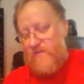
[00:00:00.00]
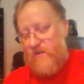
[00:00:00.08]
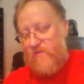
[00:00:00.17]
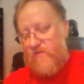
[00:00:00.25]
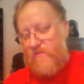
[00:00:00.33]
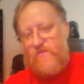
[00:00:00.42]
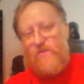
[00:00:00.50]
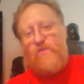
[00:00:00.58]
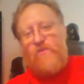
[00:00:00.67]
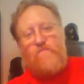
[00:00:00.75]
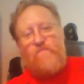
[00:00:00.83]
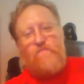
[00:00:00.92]
though, so,
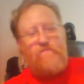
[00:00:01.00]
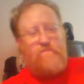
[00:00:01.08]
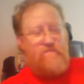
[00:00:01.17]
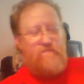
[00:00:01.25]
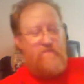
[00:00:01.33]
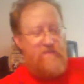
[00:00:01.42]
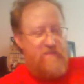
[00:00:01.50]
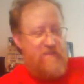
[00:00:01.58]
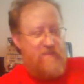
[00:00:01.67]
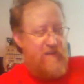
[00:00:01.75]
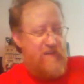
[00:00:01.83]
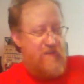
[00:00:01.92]

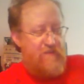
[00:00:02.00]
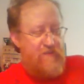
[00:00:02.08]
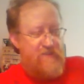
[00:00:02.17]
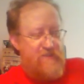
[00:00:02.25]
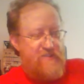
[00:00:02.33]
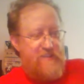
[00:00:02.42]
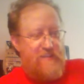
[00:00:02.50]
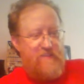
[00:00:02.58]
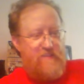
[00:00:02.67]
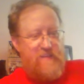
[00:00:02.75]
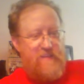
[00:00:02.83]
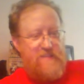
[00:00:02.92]
on the first thing,
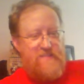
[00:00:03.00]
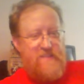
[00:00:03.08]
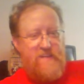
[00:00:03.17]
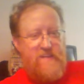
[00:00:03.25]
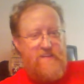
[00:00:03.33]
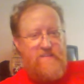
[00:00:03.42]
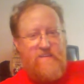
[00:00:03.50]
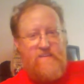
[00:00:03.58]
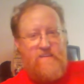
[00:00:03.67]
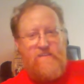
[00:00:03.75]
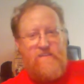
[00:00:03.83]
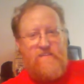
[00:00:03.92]
he said,
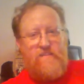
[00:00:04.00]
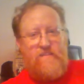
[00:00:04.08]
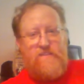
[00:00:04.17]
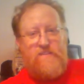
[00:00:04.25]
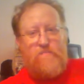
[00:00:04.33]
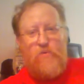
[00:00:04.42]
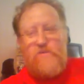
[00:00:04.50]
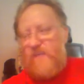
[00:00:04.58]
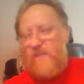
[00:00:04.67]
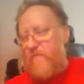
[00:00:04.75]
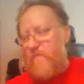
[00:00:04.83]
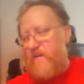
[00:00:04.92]
a sports
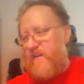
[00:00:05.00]
comic.